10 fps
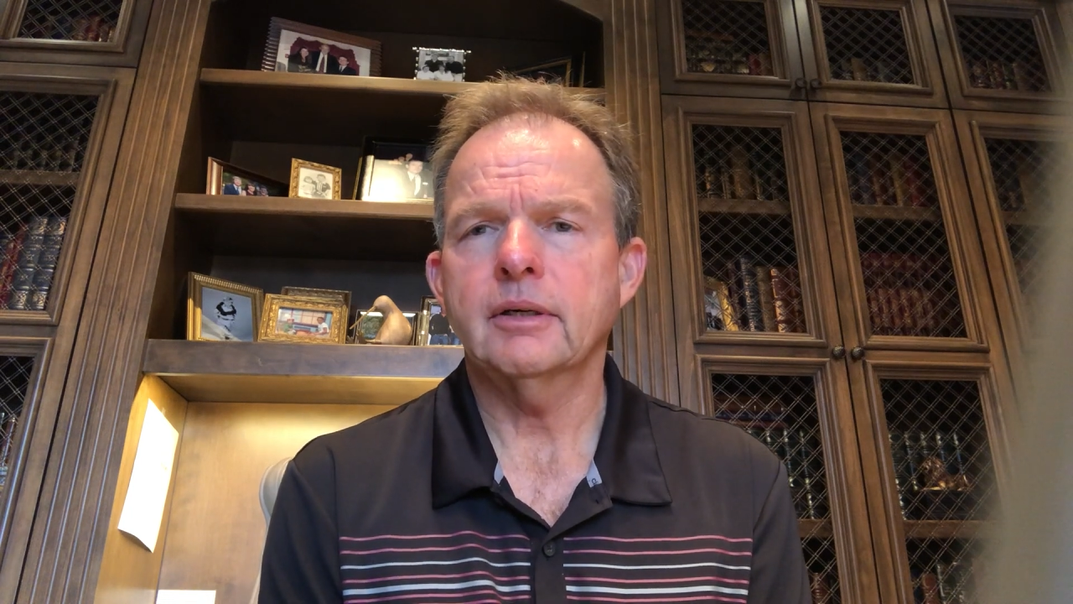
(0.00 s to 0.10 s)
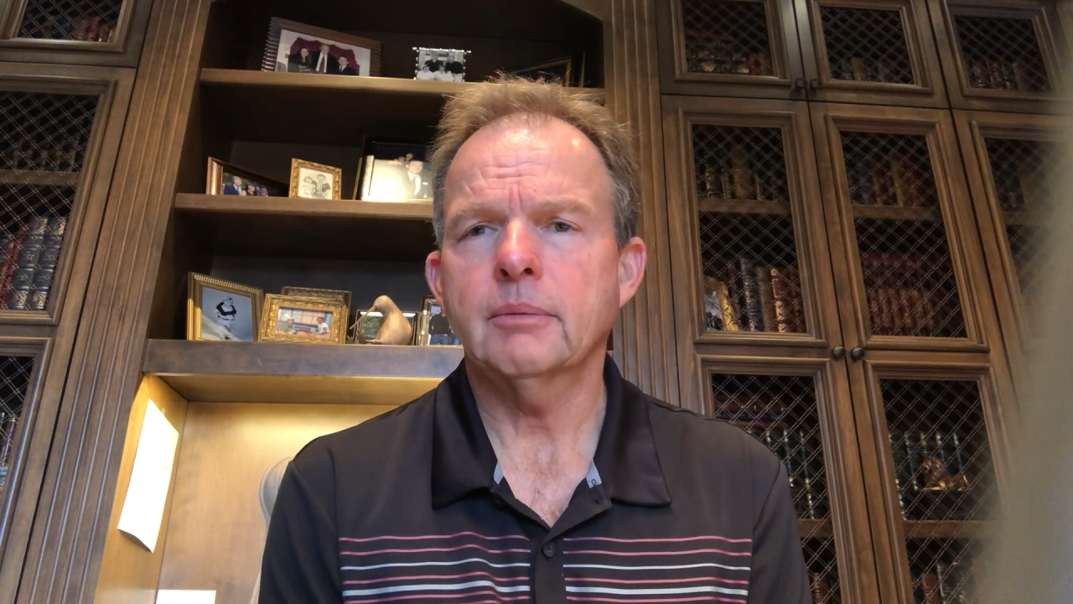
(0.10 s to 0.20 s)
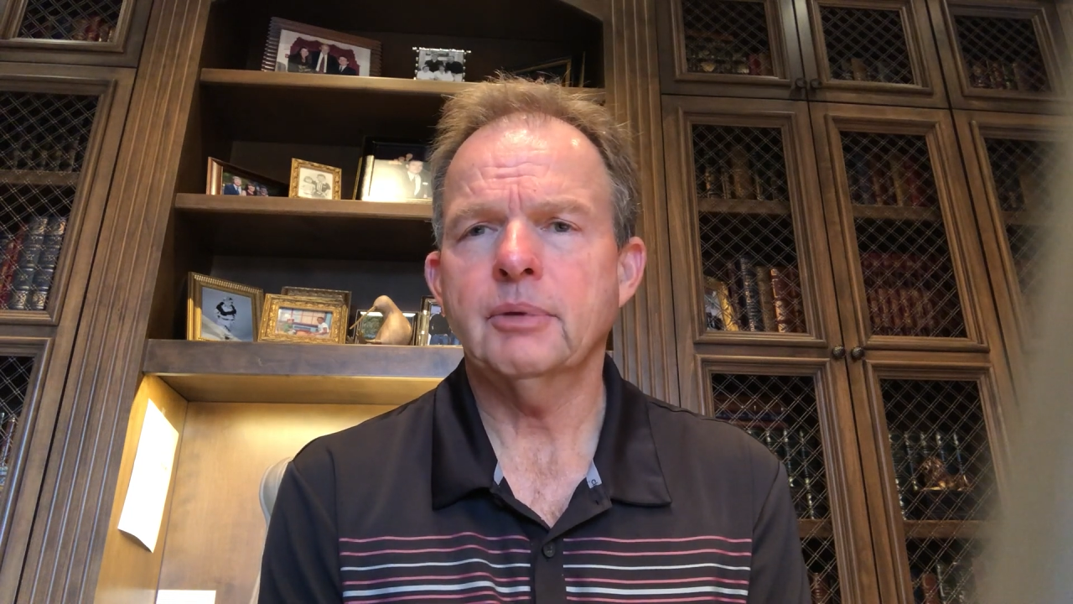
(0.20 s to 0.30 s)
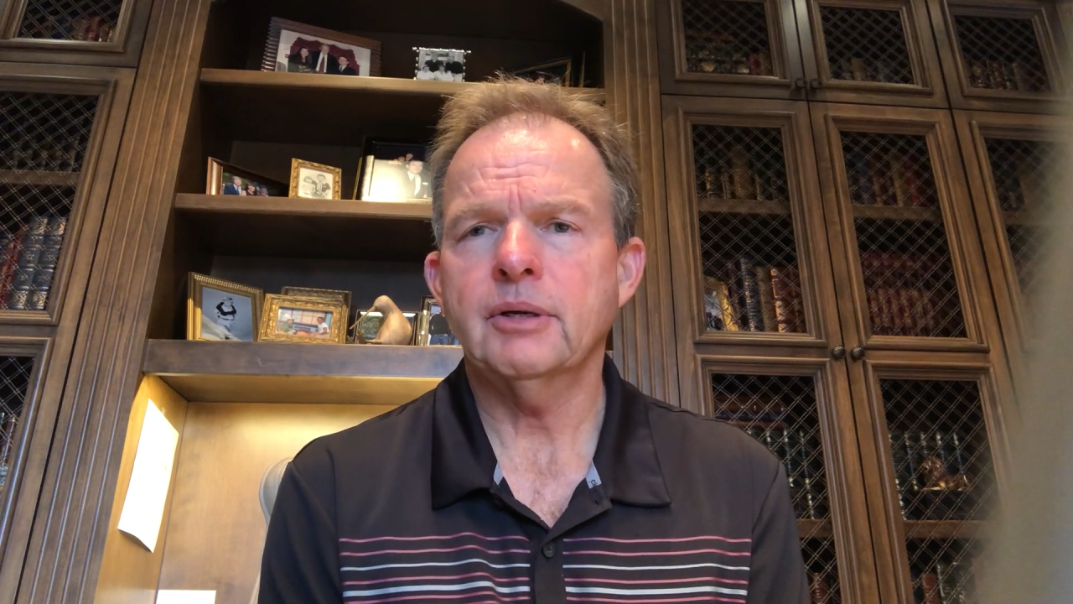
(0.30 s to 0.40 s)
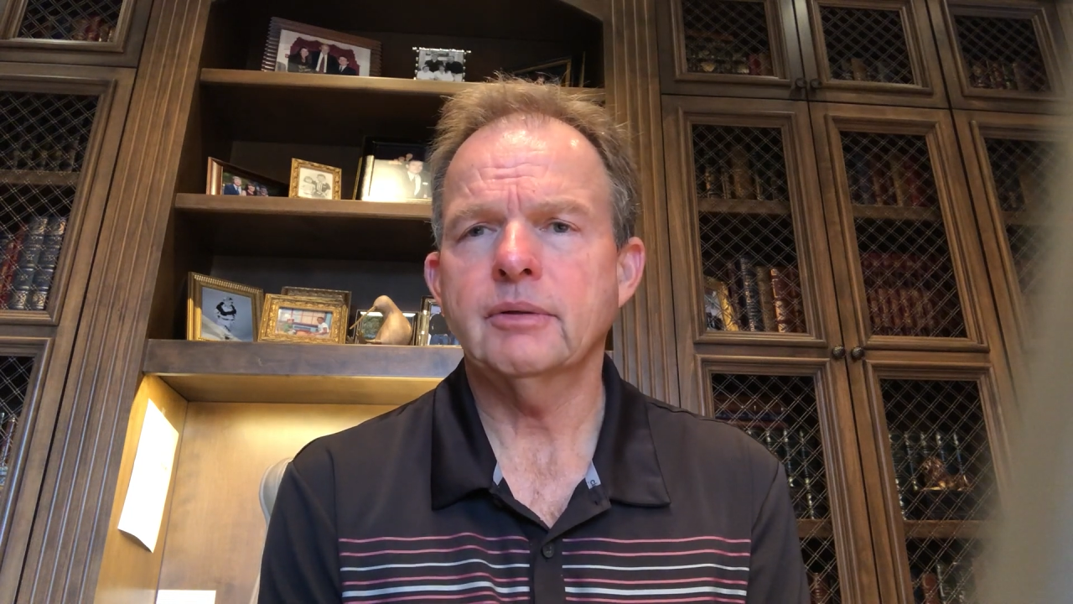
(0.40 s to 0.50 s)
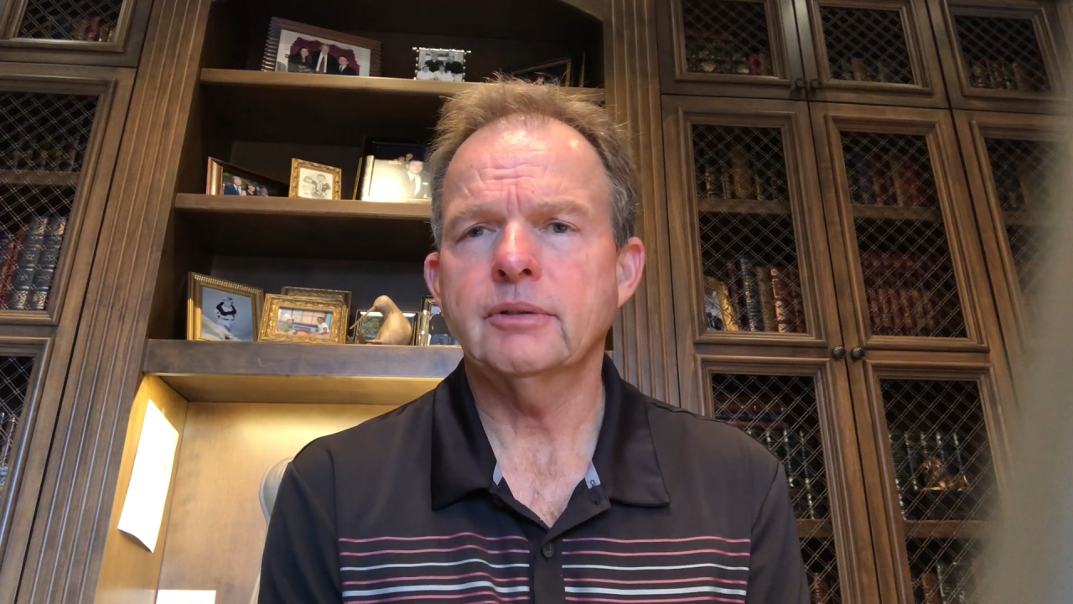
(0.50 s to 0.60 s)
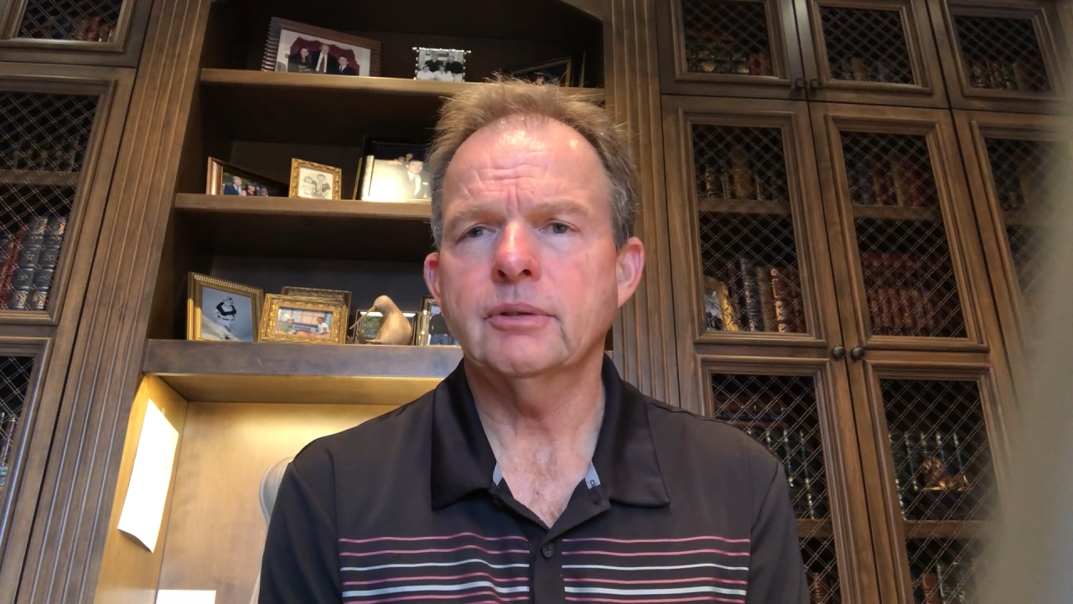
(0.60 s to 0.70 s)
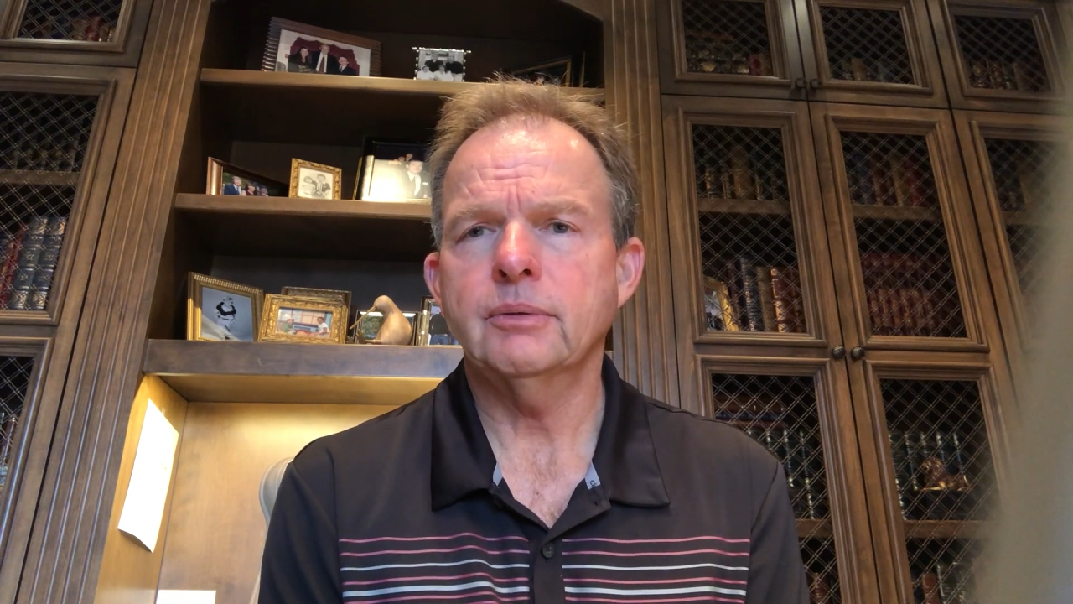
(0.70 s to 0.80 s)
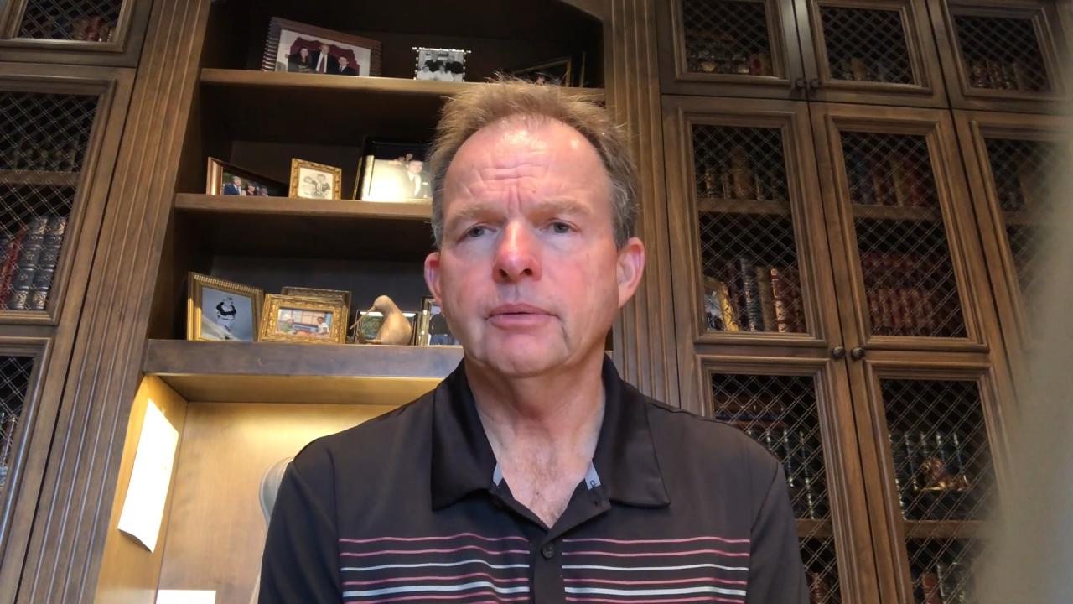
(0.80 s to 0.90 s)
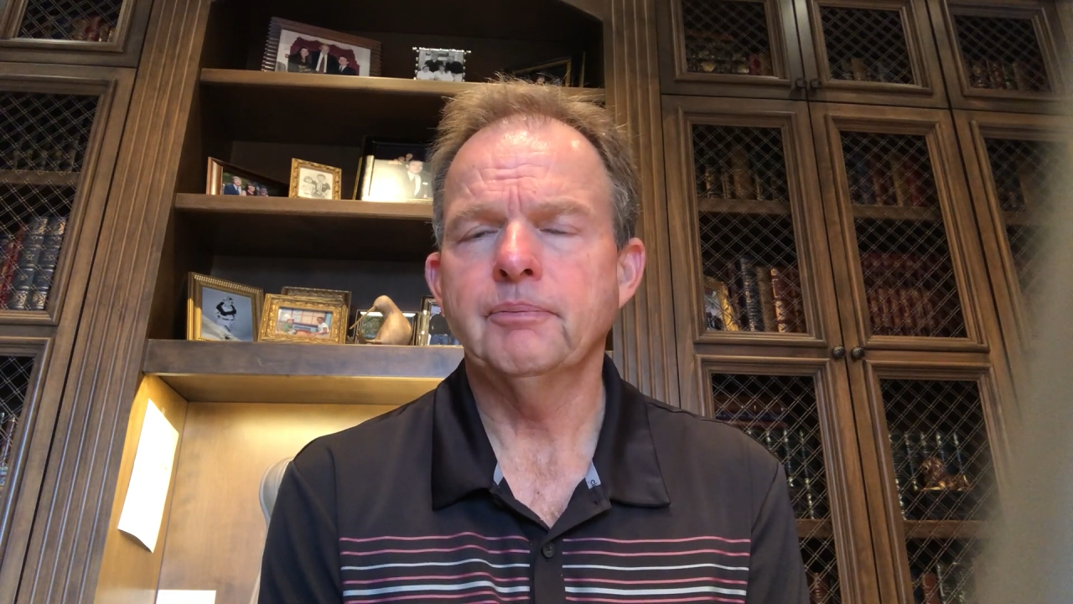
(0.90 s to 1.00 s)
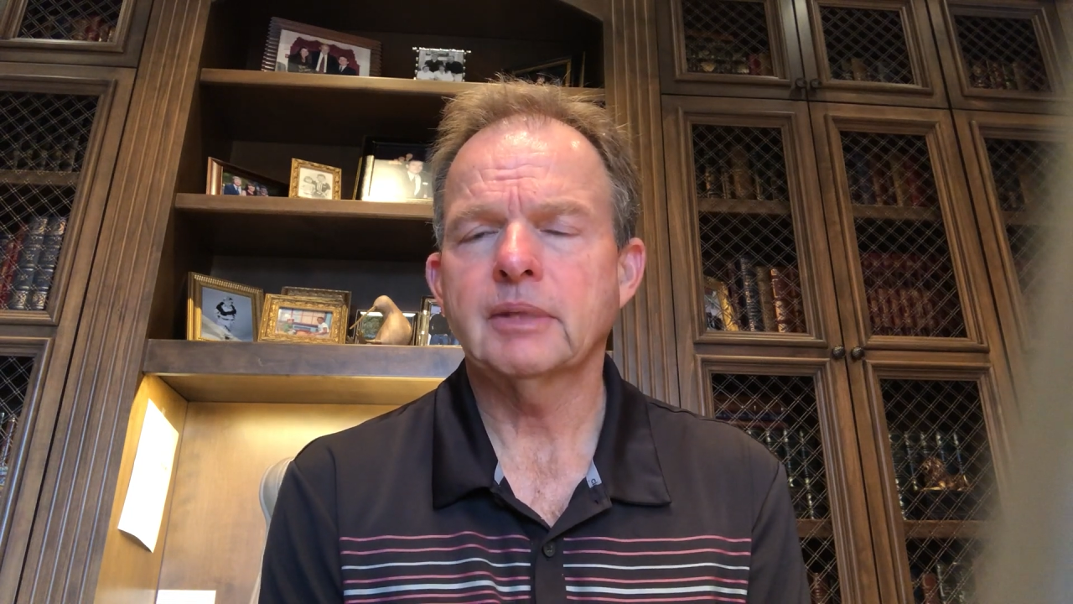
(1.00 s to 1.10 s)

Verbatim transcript: compared to